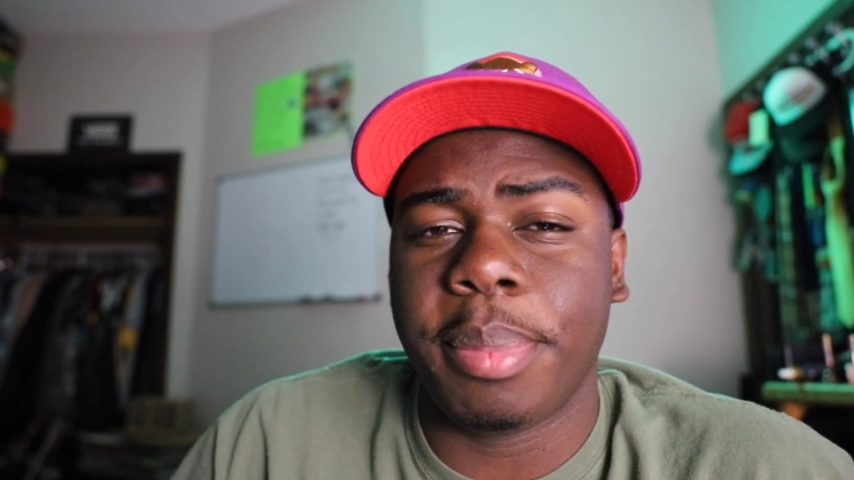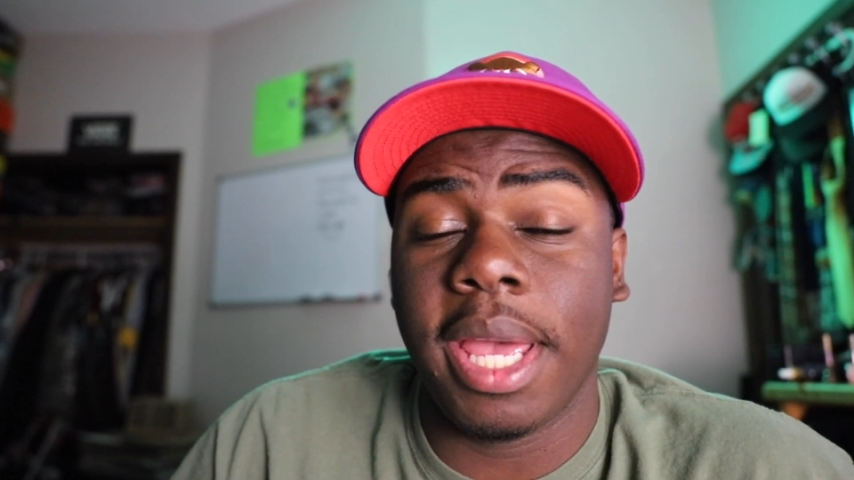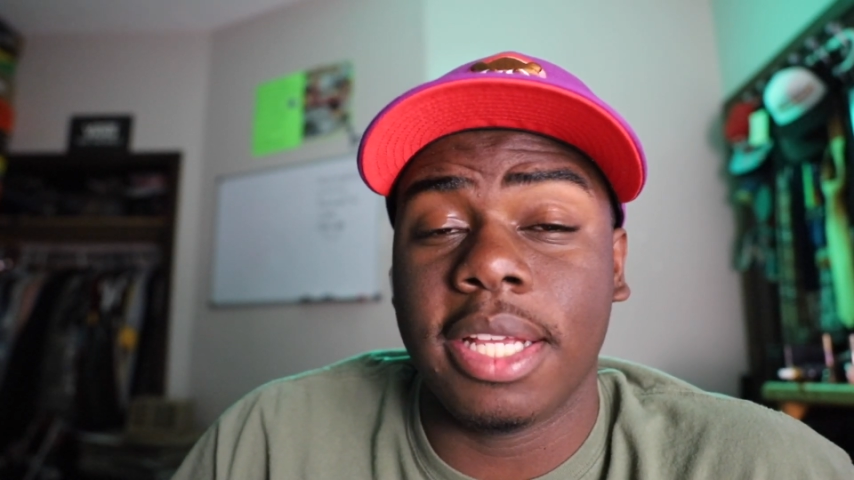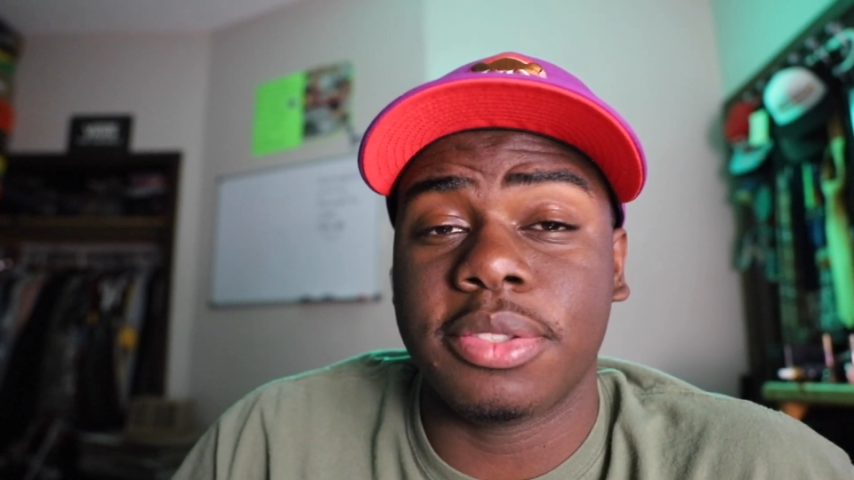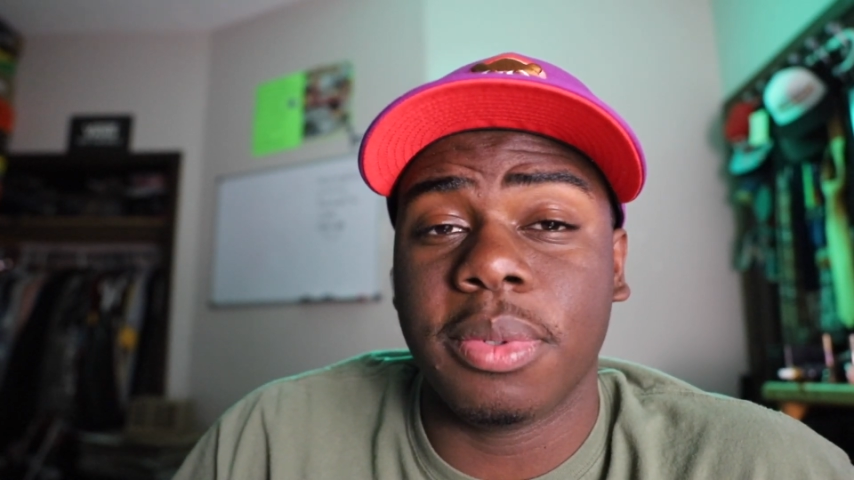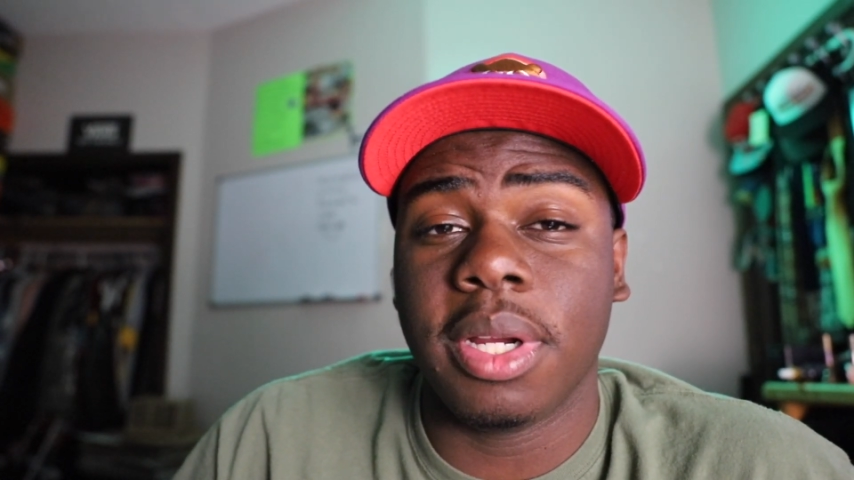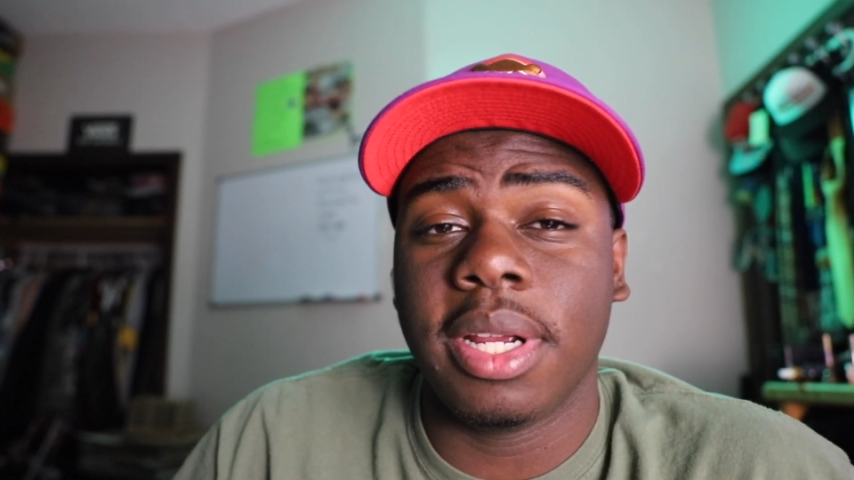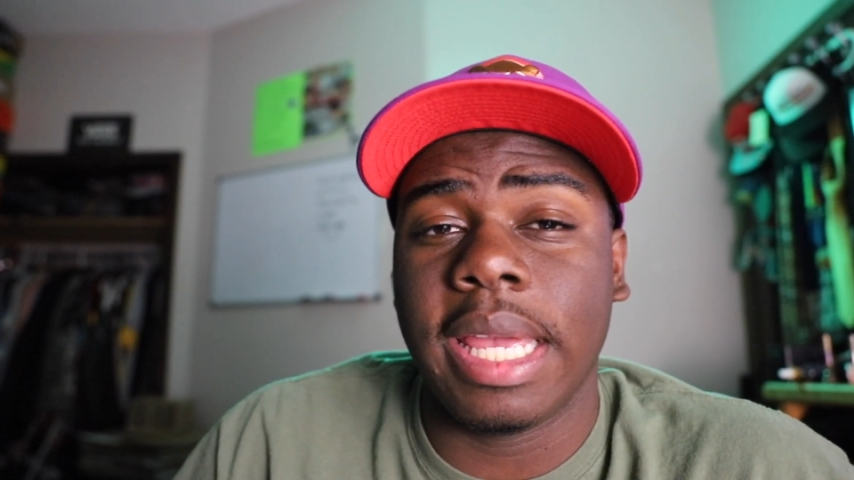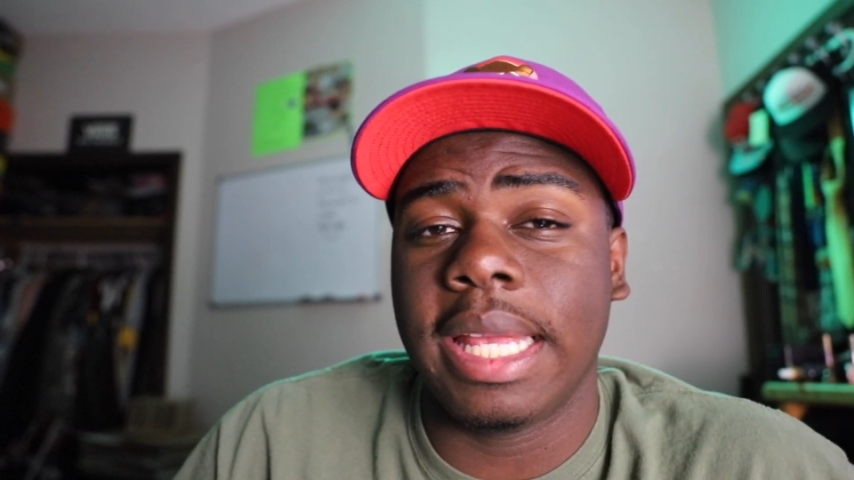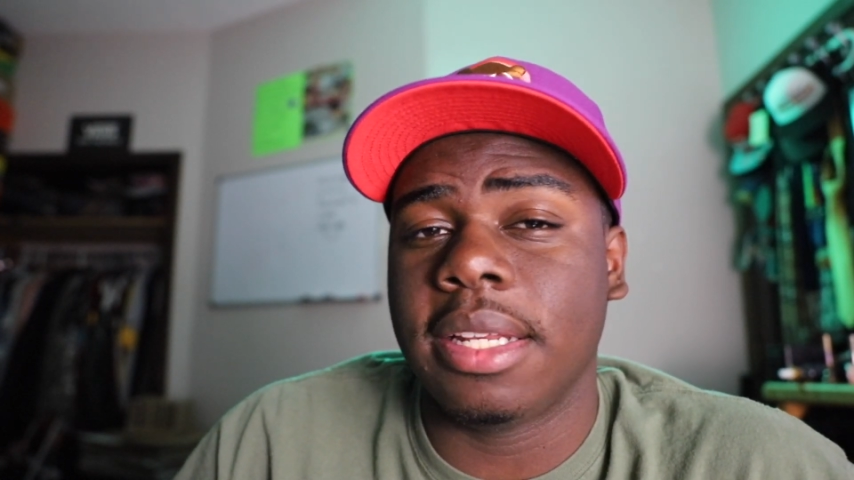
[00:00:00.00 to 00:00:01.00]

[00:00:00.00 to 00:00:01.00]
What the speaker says: password and the